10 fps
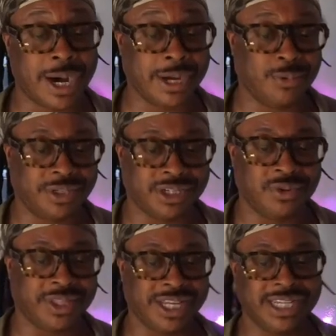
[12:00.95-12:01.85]
I would
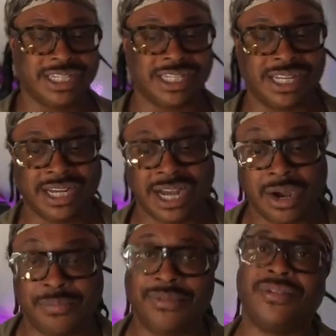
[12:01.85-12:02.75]
do things. I
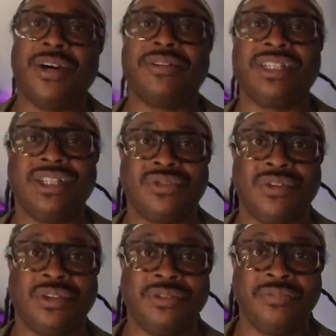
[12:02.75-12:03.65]
hope you found it
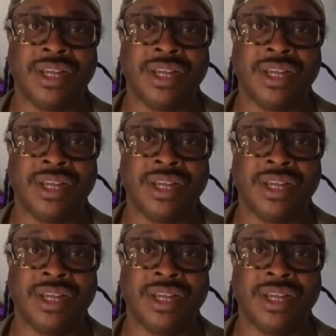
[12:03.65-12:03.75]
useful.